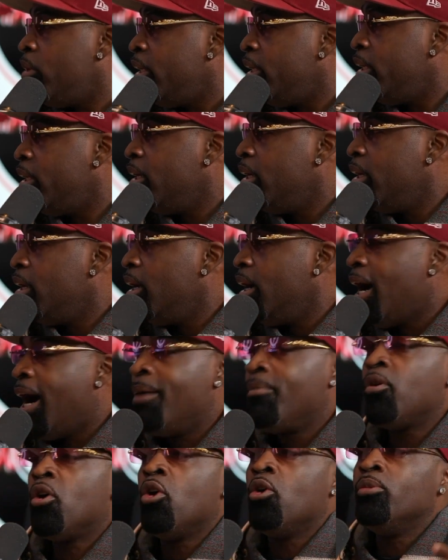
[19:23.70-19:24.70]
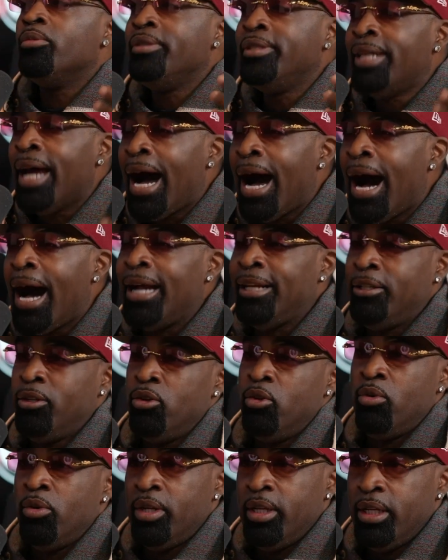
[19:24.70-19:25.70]
it. I'm going to die
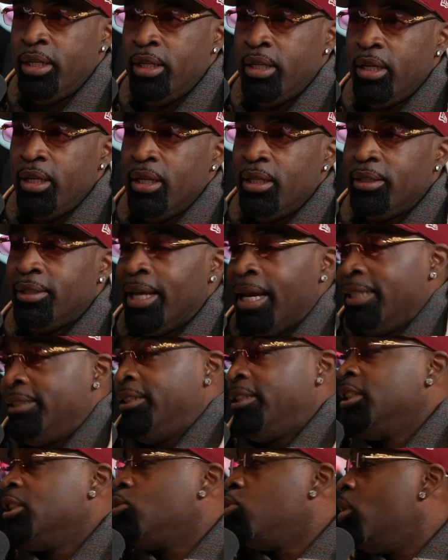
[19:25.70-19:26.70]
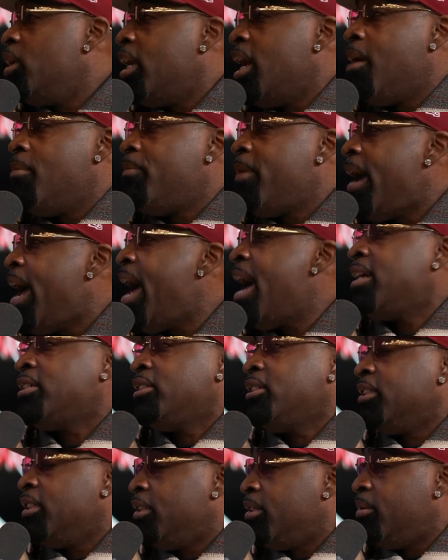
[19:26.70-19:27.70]
doing it. That's just what I'm
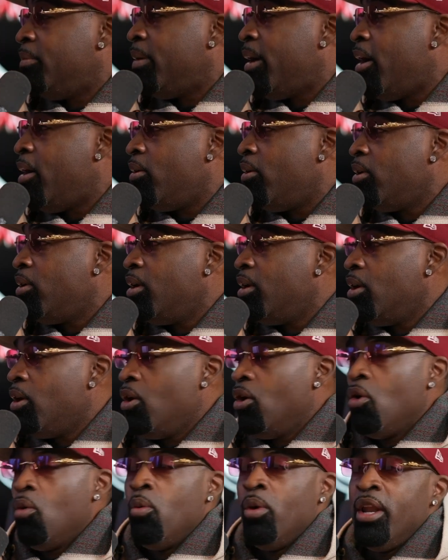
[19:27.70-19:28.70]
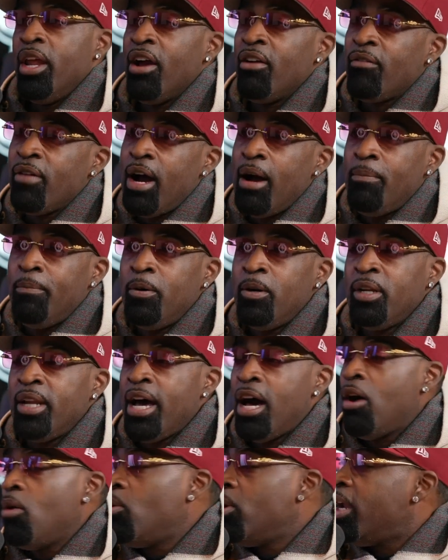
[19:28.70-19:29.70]
passionate about. Whatever I put
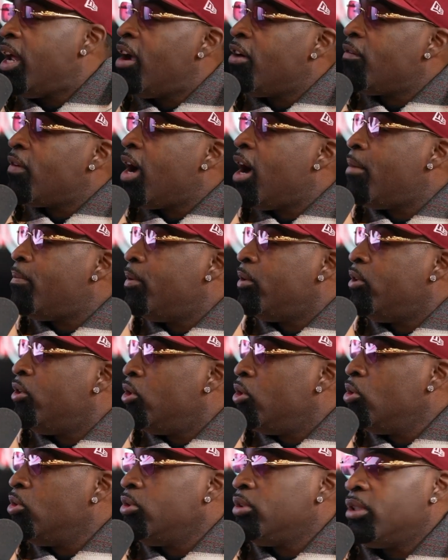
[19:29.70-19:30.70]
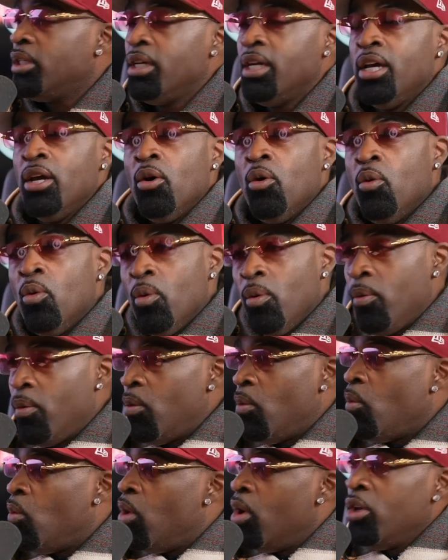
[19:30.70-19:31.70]
out, whatever I produce,
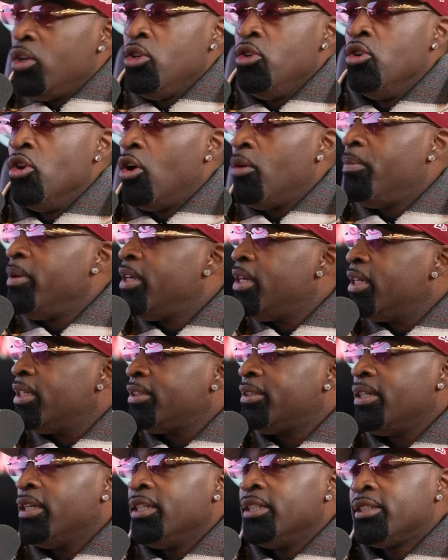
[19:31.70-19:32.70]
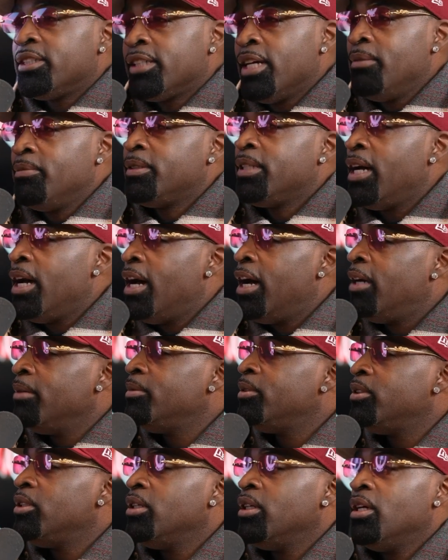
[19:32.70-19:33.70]
because
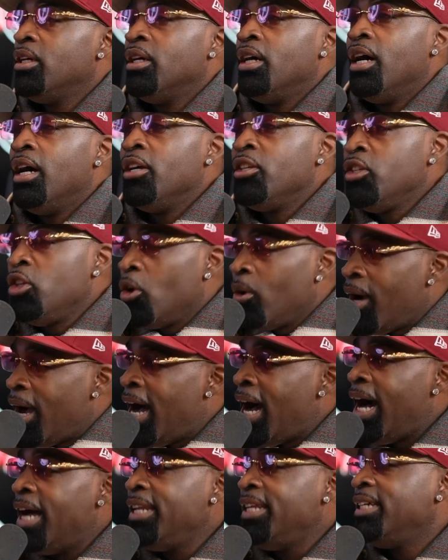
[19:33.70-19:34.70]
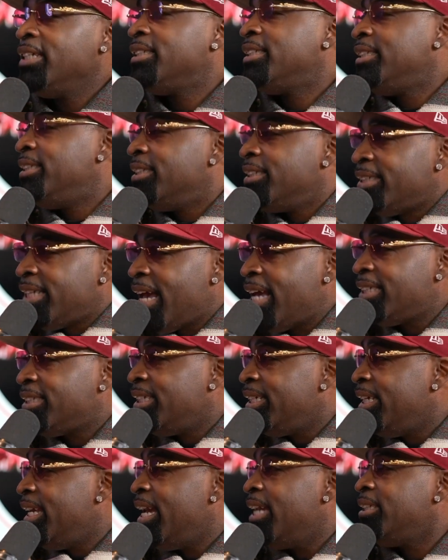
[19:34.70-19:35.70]
sometimes your audience just has to
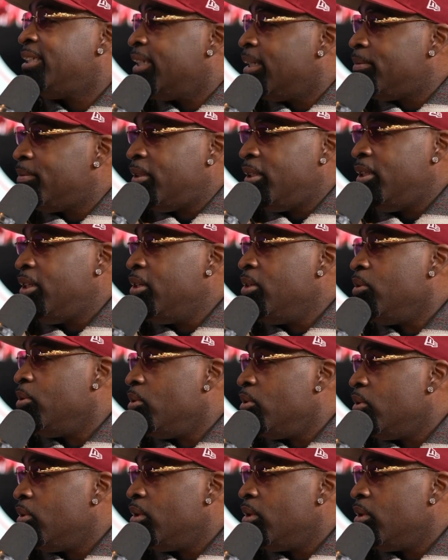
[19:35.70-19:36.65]
catch up to you.